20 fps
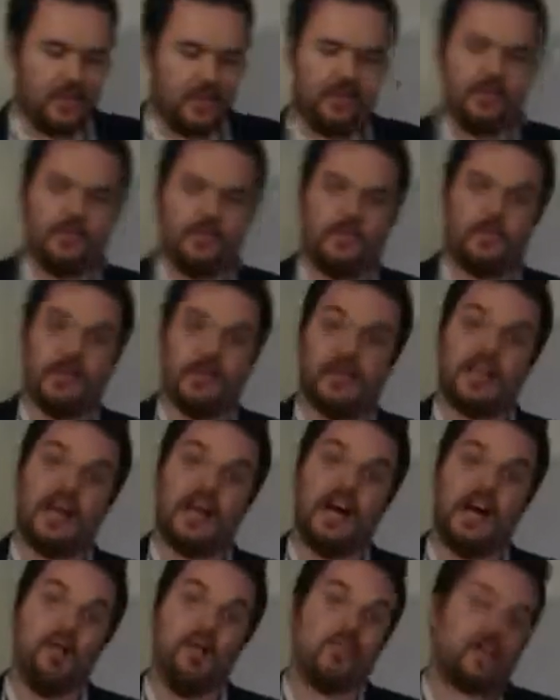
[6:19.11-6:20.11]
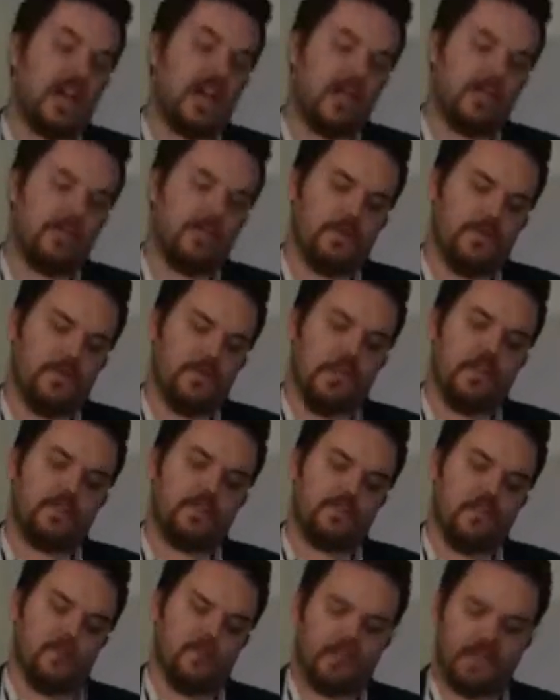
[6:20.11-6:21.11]
you know, from the ComCap
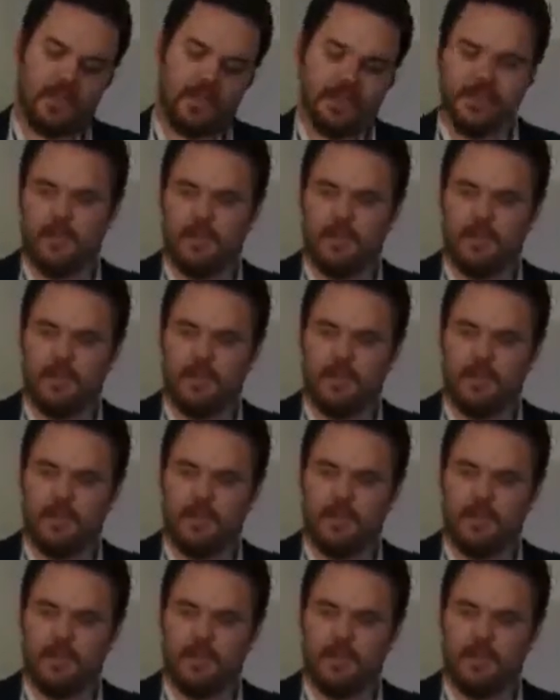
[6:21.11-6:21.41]
mask company.